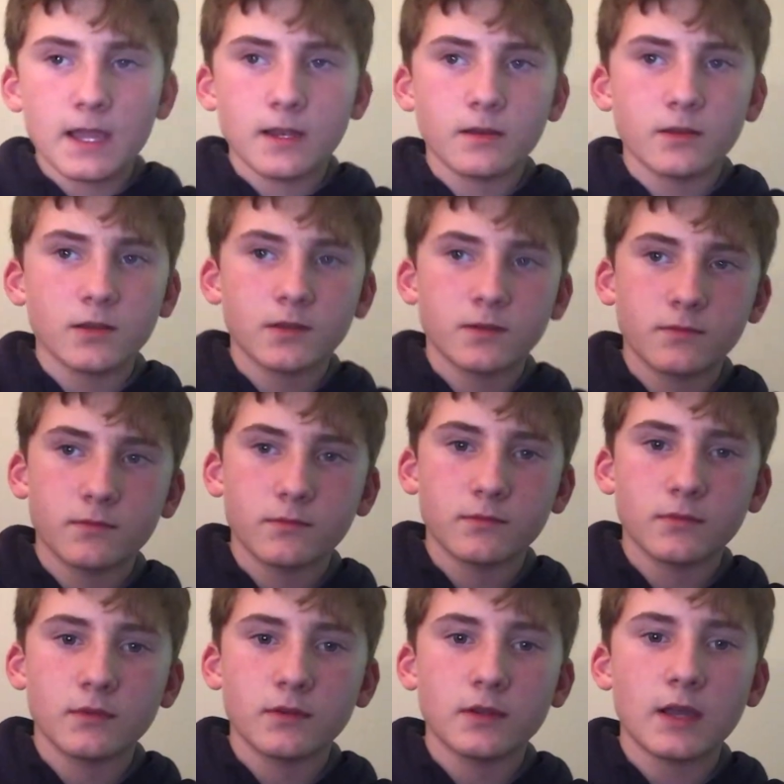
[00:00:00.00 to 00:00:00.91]
and
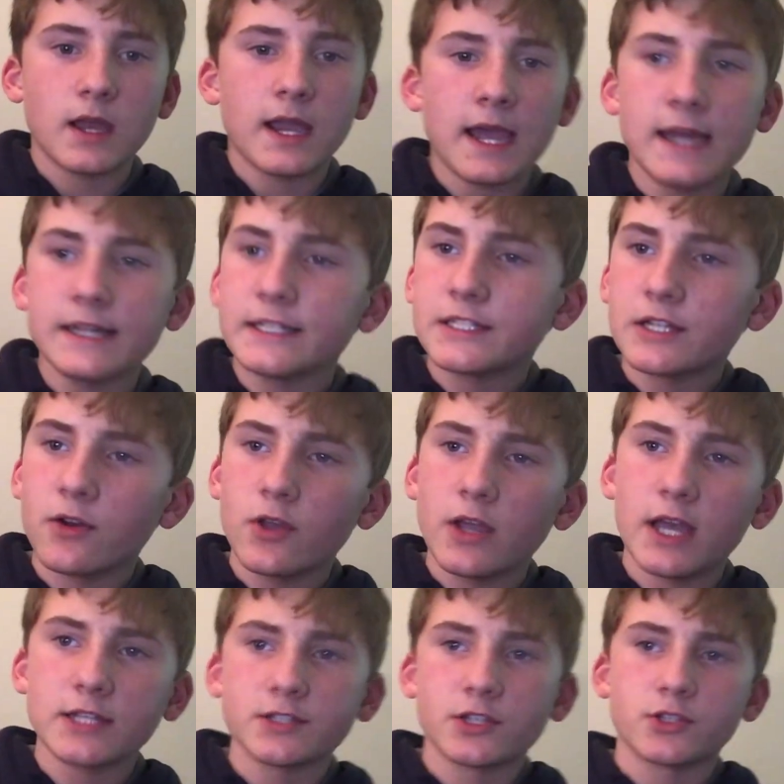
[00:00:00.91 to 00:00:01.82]
I had to
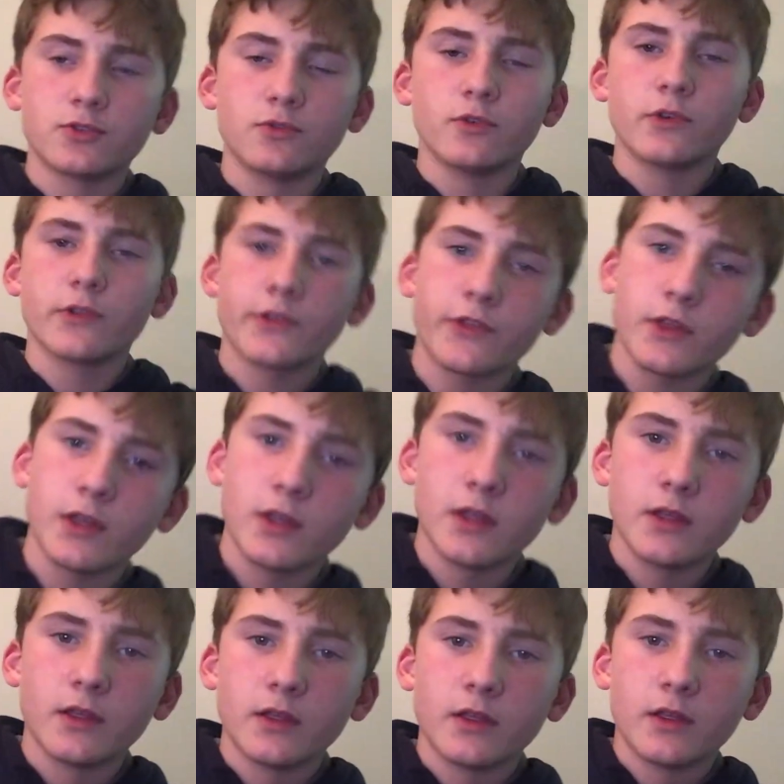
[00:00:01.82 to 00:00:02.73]
tell you guys the truth.
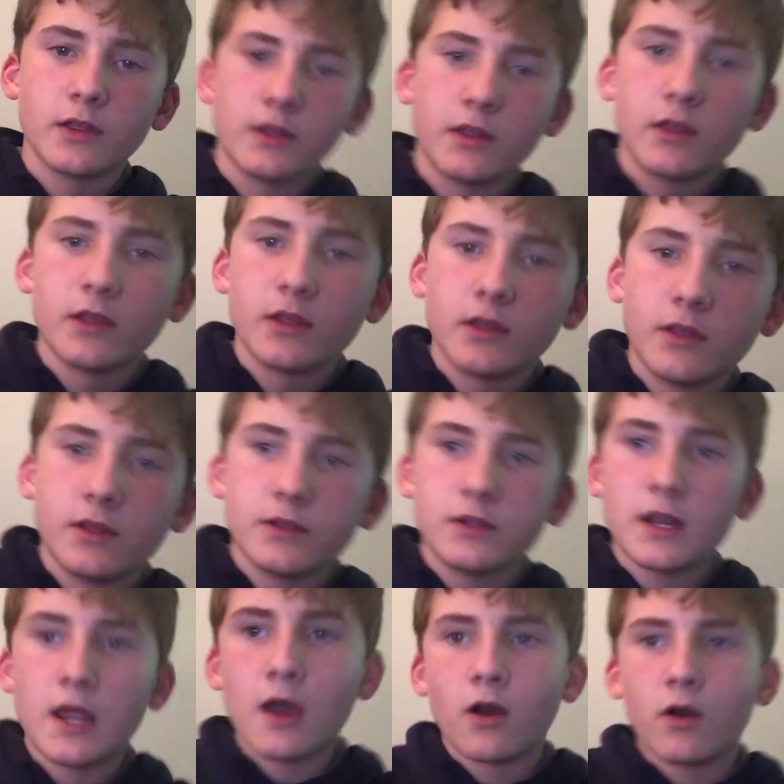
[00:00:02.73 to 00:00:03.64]

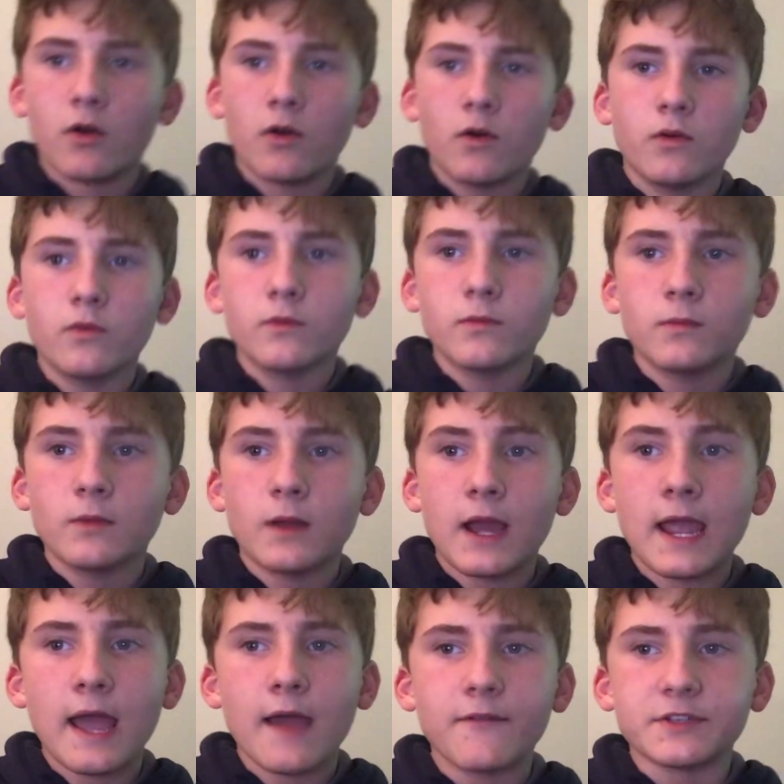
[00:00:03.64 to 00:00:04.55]
Now,
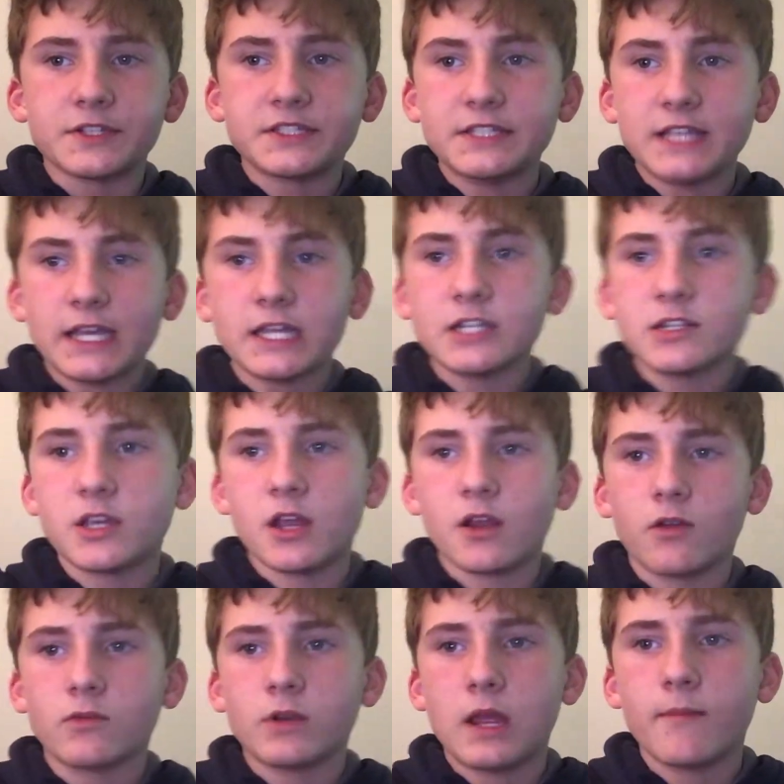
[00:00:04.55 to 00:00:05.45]
I have a second
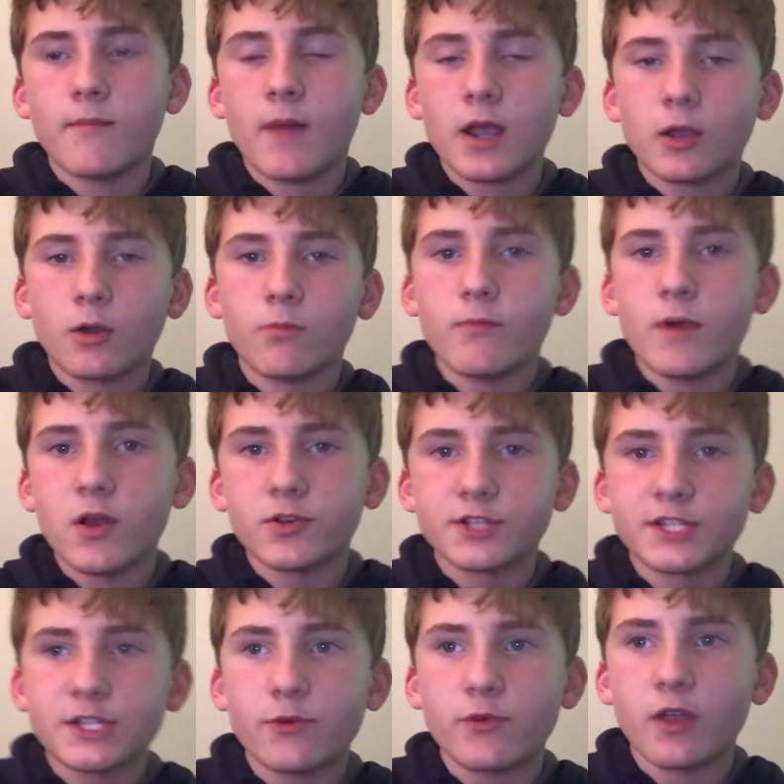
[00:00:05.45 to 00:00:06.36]
channel named Michael
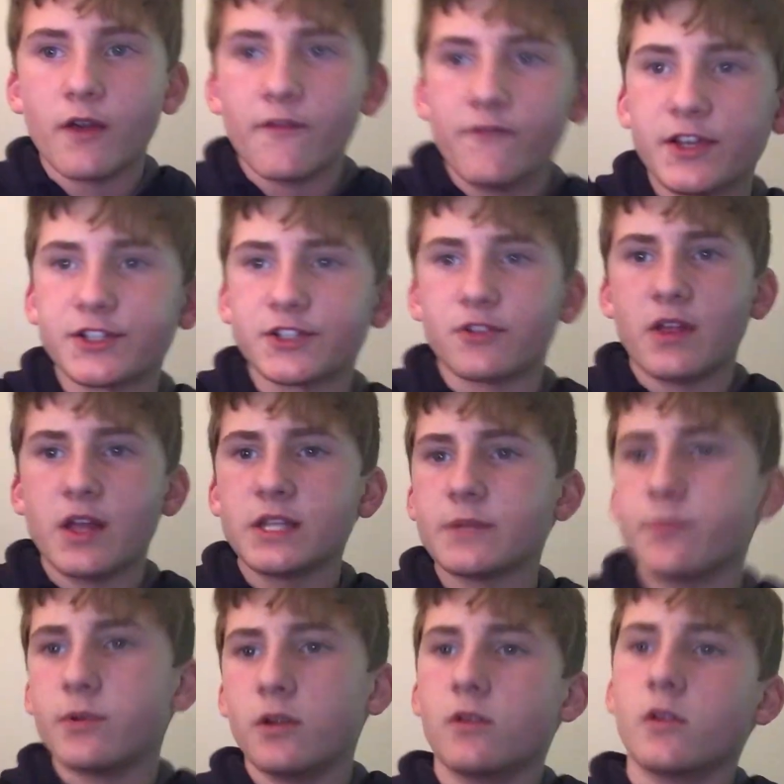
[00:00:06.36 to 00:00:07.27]
Myers Story Official.
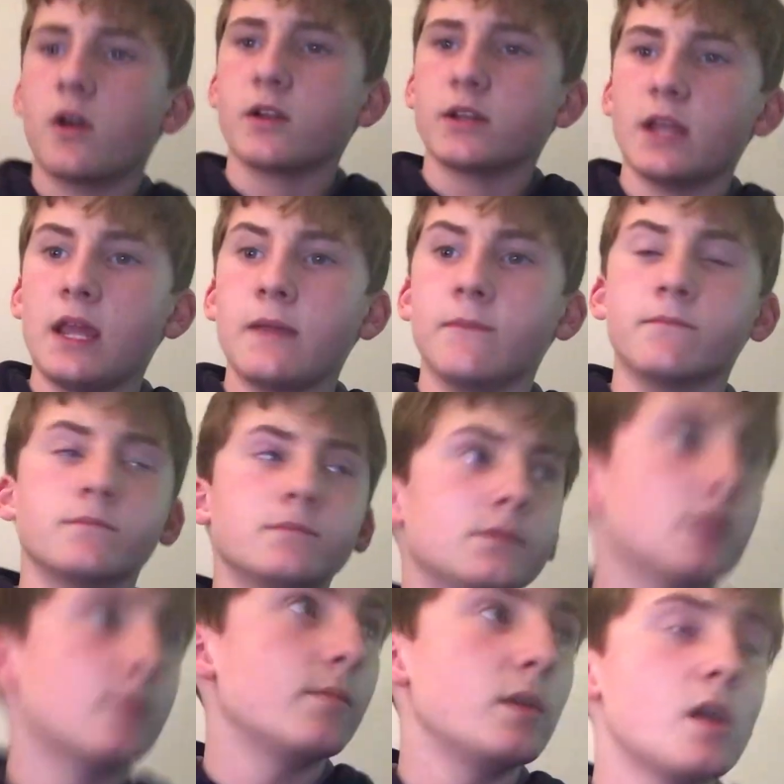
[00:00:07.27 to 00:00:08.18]
That's a pretty long name,
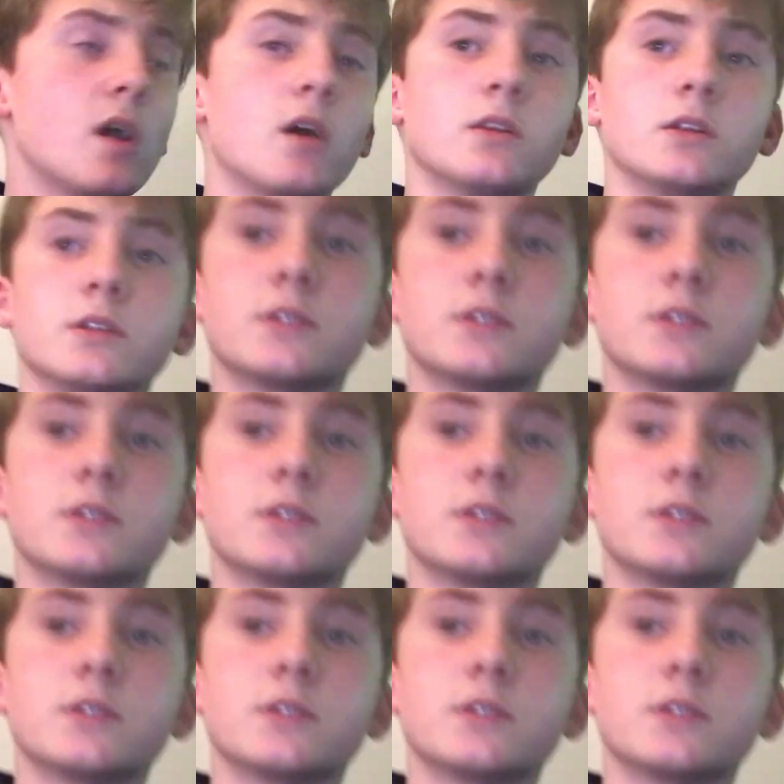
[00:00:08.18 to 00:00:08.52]
to be